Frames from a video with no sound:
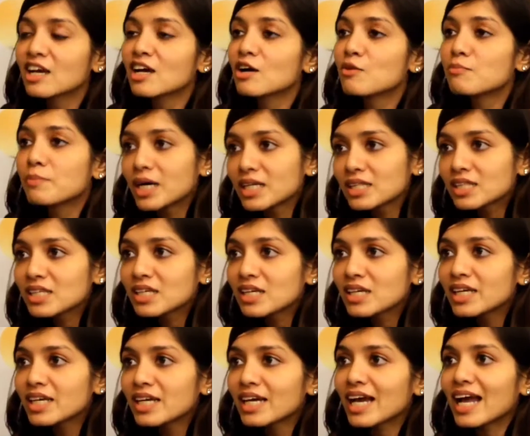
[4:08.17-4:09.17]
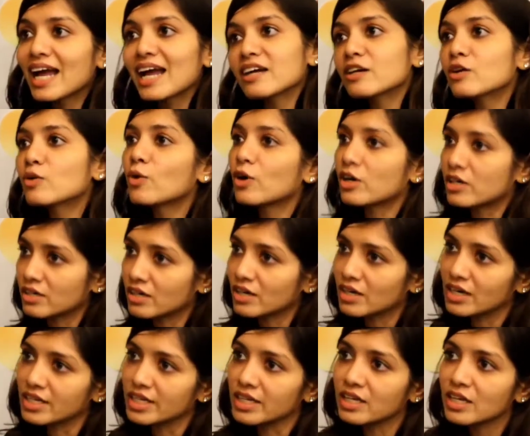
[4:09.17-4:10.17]
monthly and
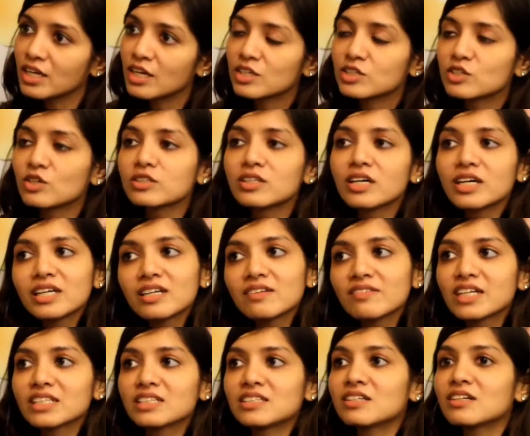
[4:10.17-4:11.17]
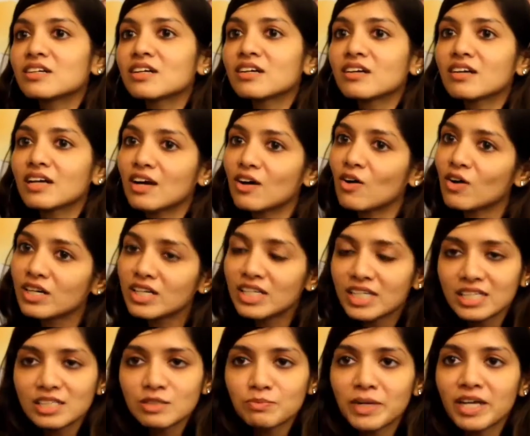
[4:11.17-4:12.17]
quarterly. So the investor on
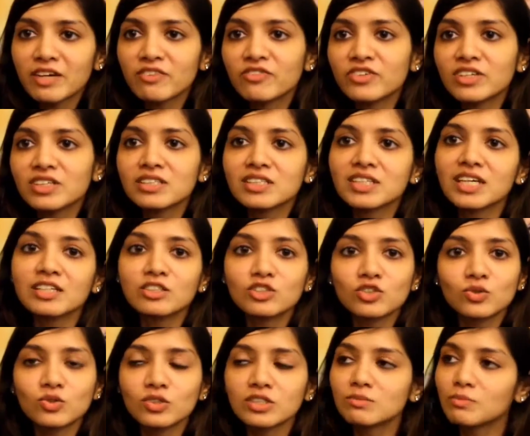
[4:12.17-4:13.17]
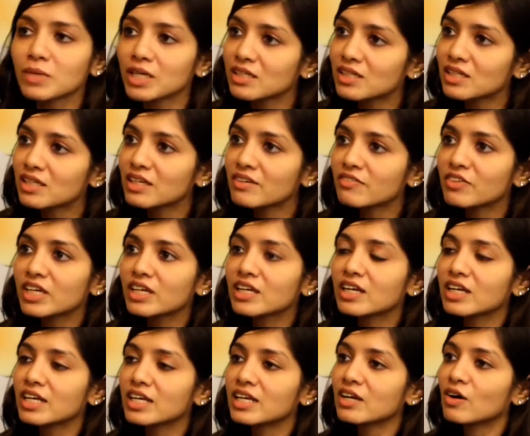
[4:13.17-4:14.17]
his preference can choose monthly,
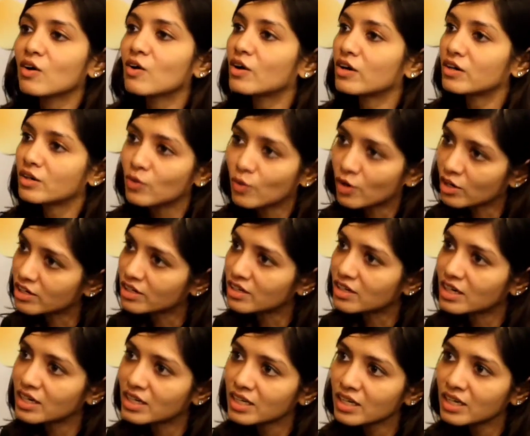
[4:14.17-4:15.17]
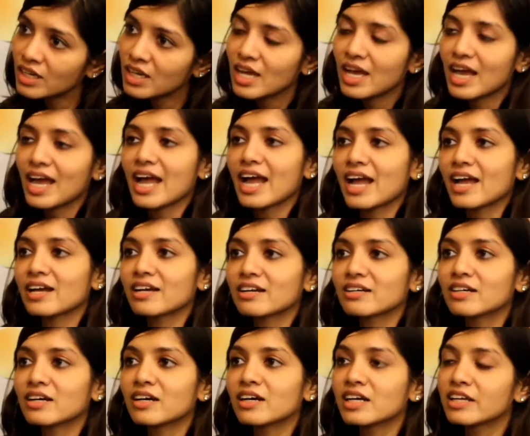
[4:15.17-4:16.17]
weekly or quarterly.
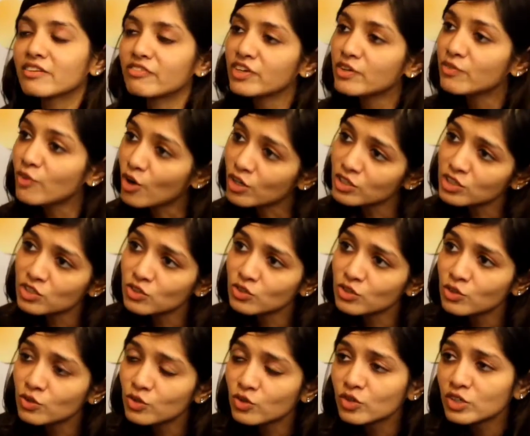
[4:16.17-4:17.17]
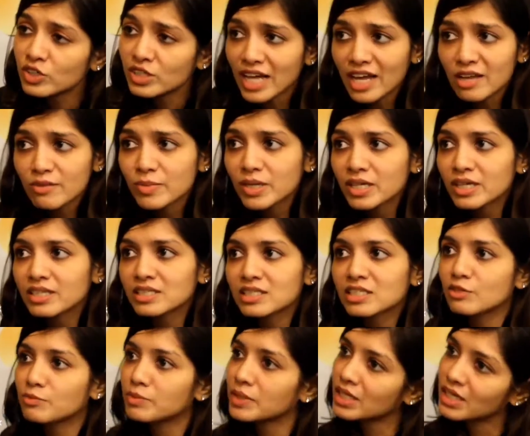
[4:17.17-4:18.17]
And if he wants to do timer
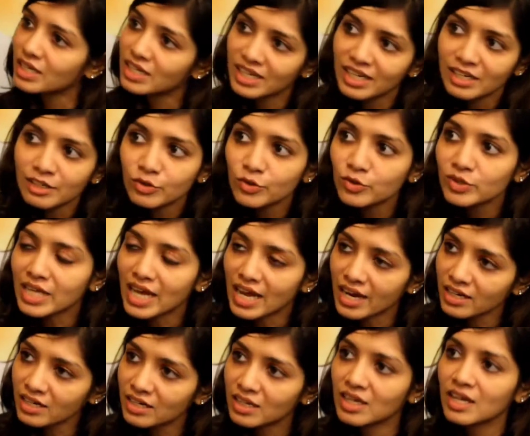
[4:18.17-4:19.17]
STP, he can do that,